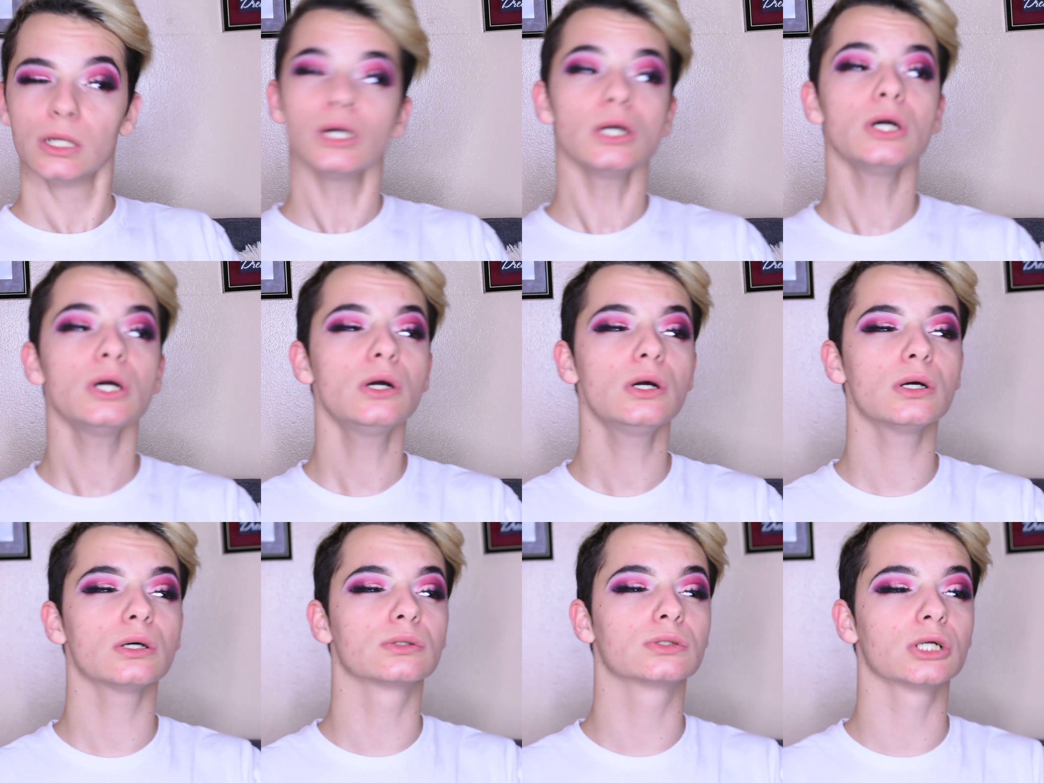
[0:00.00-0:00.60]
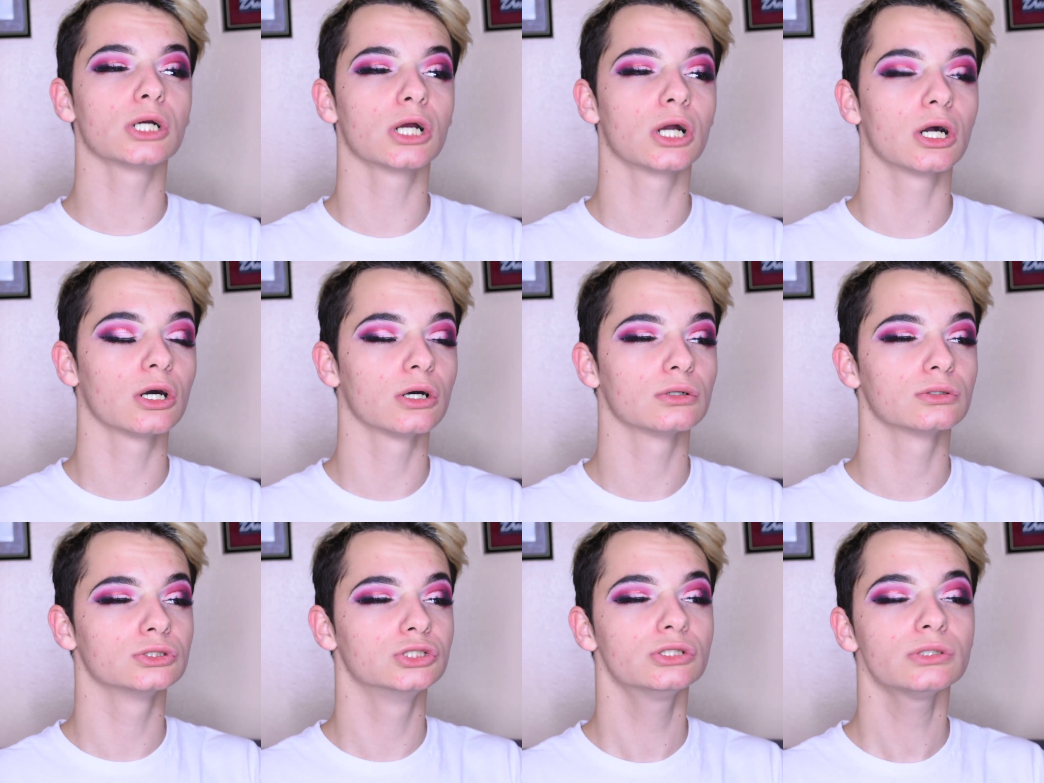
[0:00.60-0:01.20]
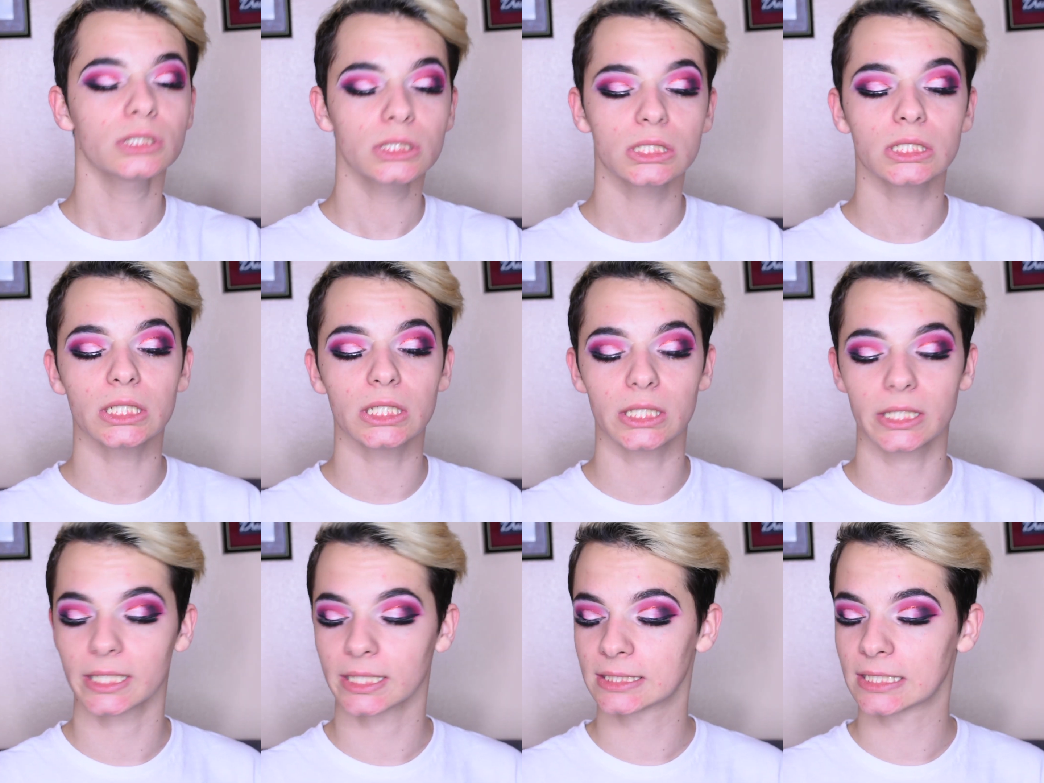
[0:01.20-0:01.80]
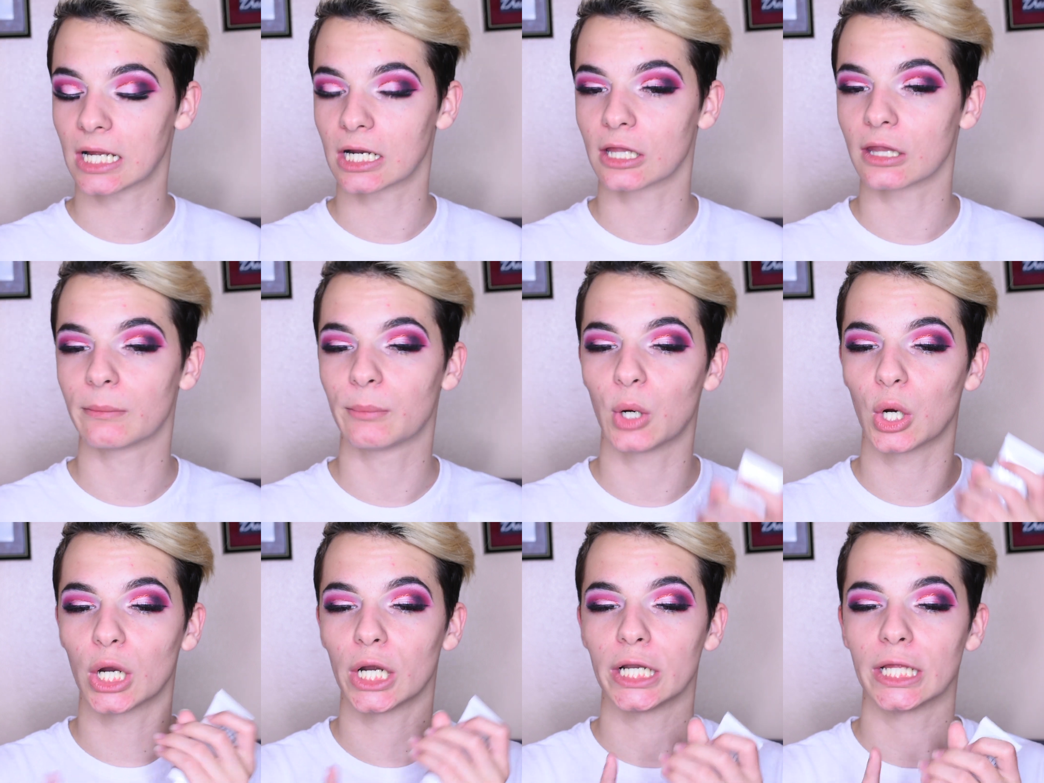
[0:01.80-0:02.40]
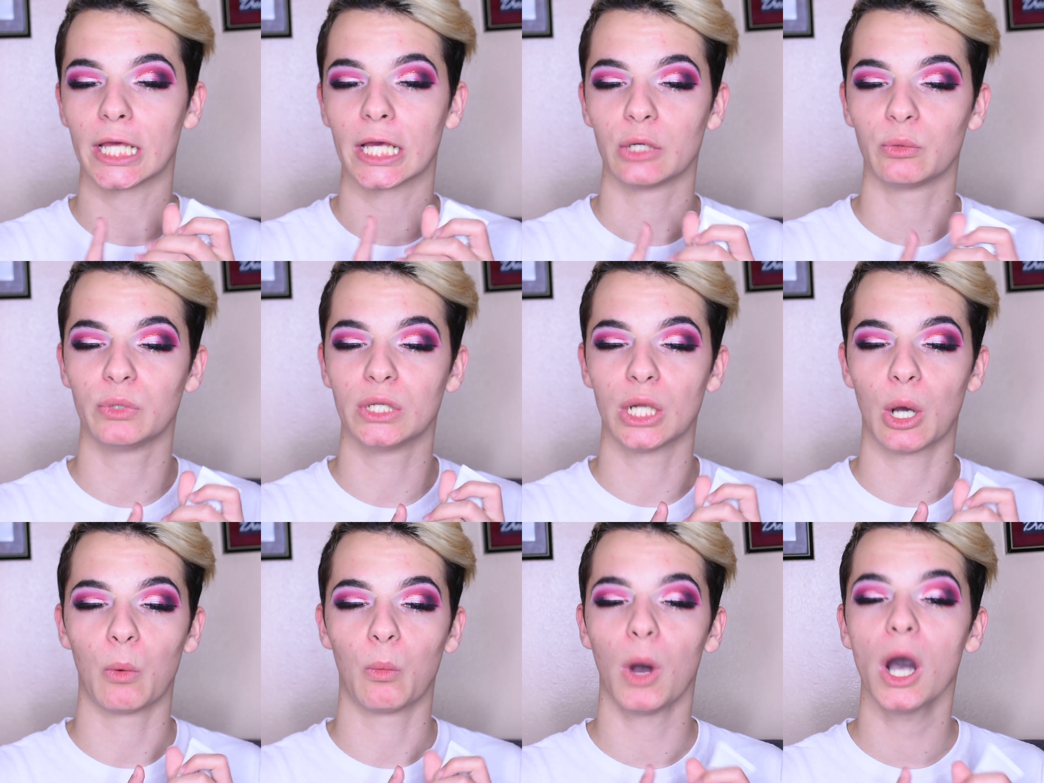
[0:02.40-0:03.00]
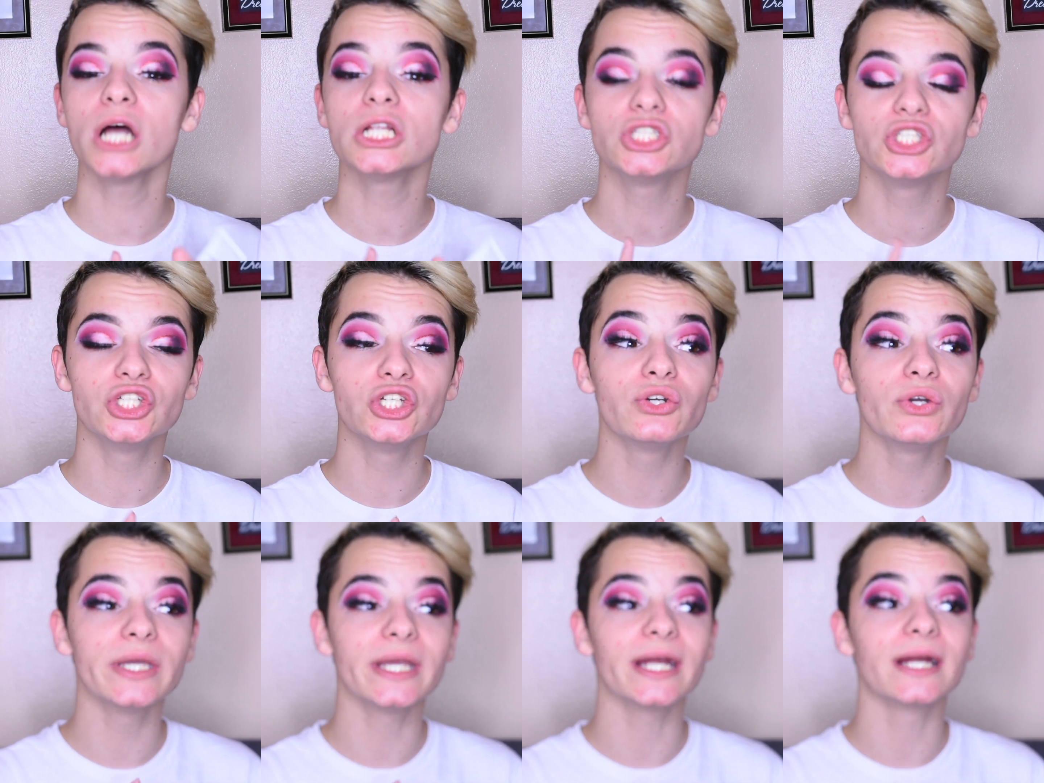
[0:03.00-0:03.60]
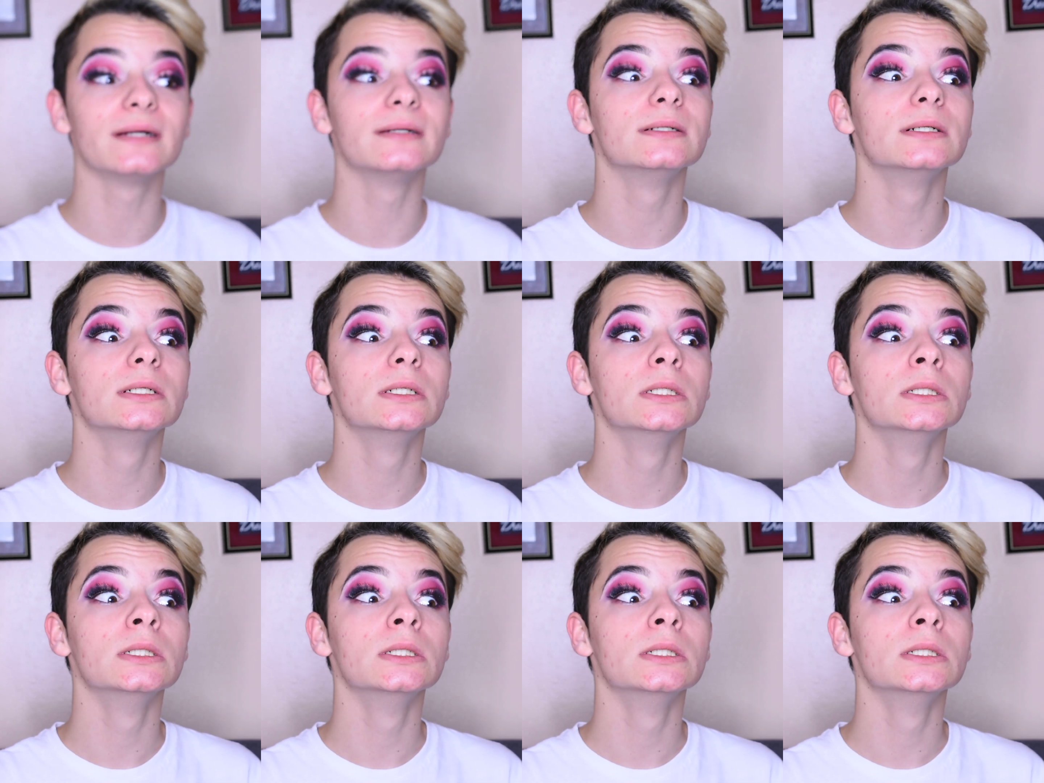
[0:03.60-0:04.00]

Oh girl, you're gonna get kicked out of the party. We don't want you here.